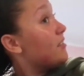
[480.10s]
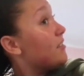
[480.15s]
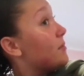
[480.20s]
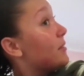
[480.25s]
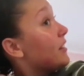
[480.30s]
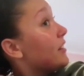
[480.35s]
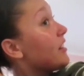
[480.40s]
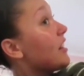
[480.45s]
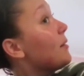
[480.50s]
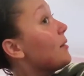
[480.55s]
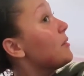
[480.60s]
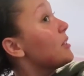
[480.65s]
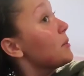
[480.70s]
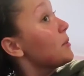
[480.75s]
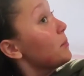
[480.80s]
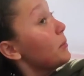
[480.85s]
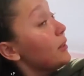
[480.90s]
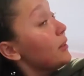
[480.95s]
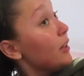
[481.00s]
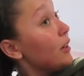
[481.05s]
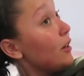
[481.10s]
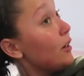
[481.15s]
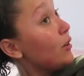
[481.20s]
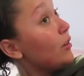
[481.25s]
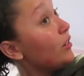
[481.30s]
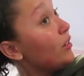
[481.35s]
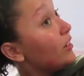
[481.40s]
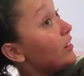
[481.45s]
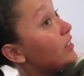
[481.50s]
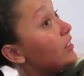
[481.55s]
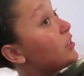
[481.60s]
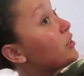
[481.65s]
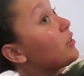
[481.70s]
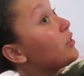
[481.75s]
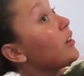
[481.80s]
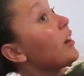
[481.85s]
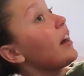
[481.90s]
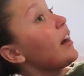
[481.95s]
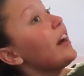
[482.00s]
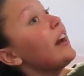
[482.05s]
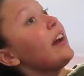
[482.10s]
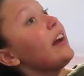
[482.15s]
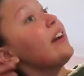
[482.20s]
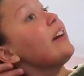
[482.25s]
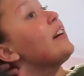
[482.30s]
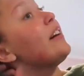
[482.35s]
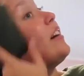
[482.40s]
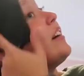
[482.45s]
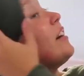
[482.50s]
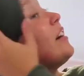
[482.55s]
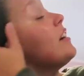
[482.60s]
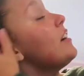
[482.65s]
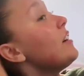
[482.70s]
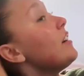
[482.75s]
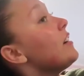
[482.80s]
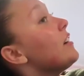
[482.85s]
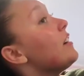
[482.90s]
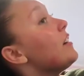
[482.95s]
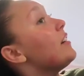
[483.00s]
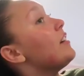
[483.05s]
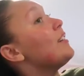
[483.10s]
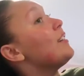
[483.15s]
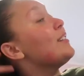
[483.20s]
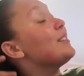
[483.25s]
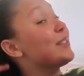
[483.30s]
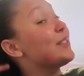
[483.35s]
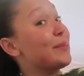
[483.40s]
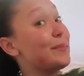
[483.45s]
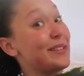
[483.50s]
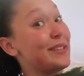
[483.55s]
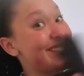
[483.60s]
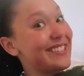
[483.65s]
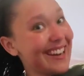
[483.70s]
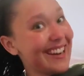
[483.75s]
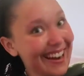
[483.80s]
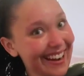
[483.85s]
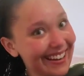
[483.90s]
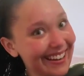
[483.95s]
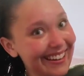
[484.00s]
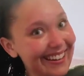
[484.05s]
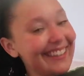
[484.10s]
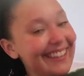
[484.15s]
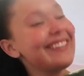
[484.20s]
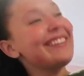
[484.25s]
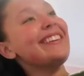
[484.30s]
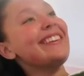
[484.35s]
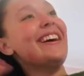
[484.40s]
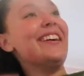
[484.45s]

them in the comments below. It's alright. Don't be shy. No,